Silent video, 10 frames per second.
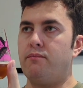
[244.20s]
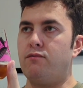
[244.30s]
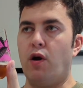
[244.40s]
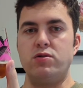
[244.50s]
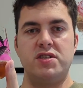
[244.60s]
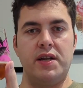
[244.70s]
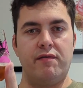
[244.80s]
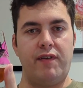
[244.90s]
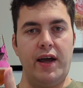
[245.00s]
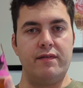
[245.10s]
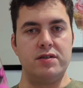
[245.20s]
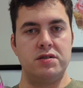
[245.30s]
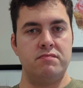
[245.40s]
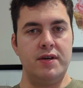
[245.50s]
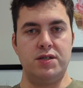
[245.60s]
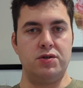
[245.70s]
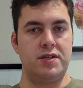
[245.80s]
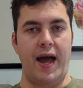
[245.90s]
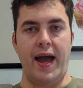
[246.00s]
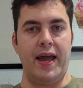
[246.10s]
roast dinner flavours. It's just
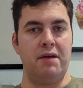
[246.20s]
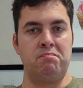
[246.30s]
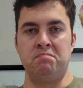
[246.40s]
a